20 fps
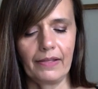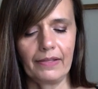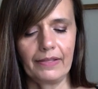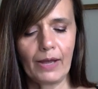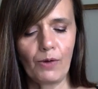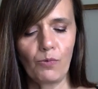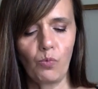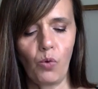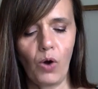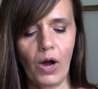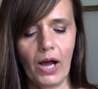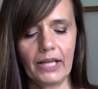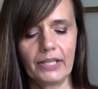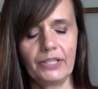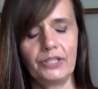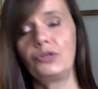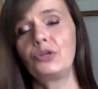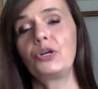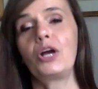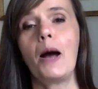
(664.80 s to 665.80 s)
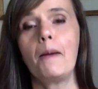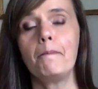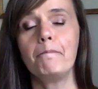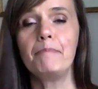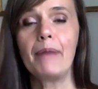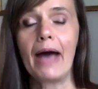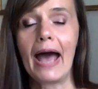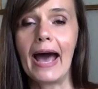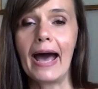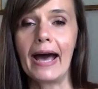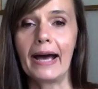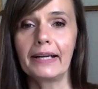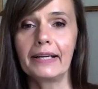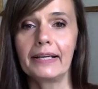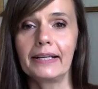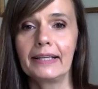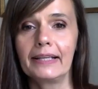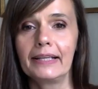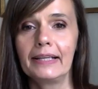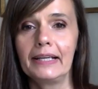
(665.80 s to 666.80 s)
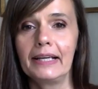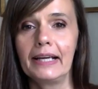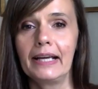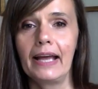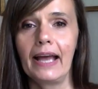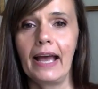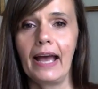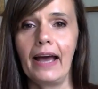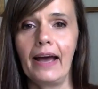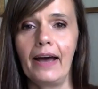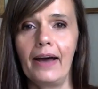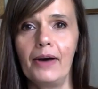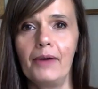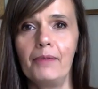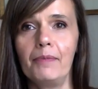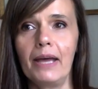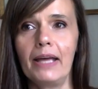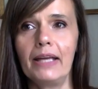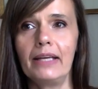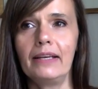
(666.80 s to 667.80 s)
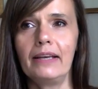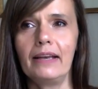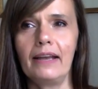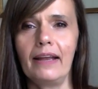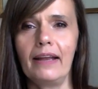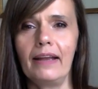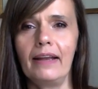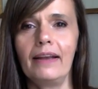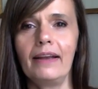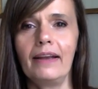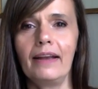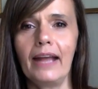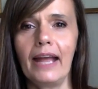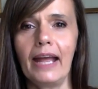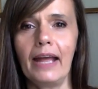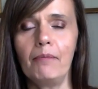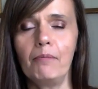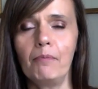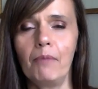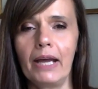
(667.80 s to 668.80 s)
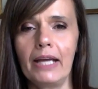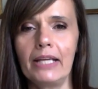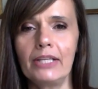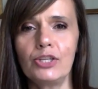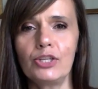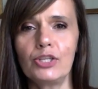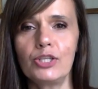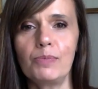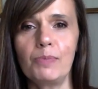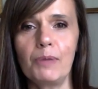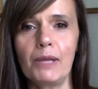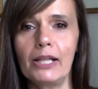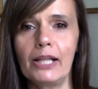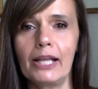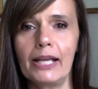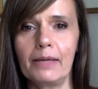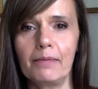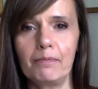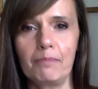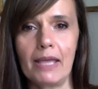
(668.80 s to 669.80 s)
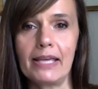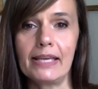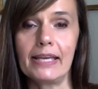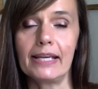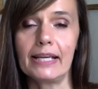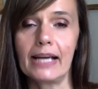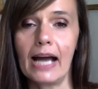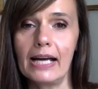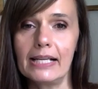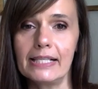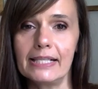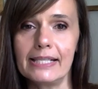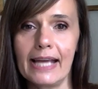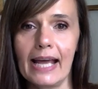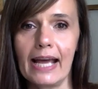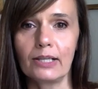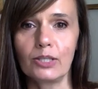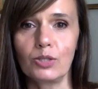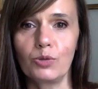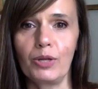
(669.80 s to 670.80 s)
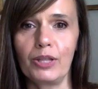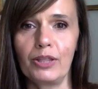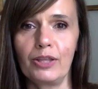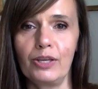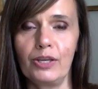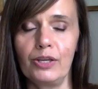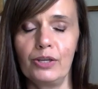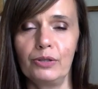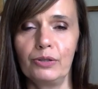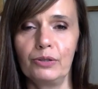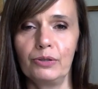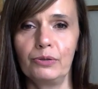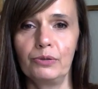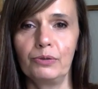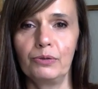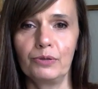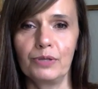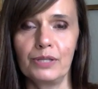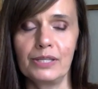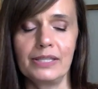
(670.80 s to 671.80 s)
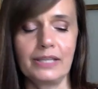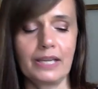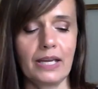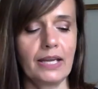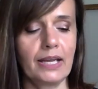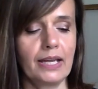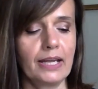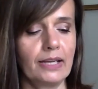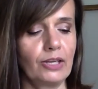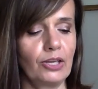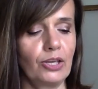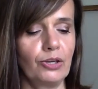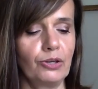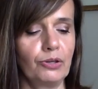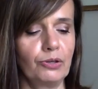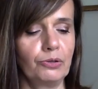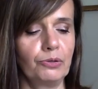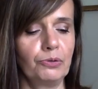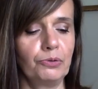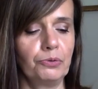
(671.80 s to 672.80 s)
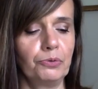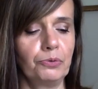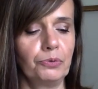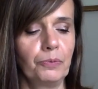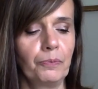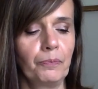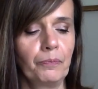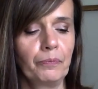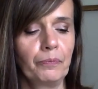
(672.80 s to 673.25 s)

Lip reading: they want to come back. And it might just be like making contact with you, seeing you.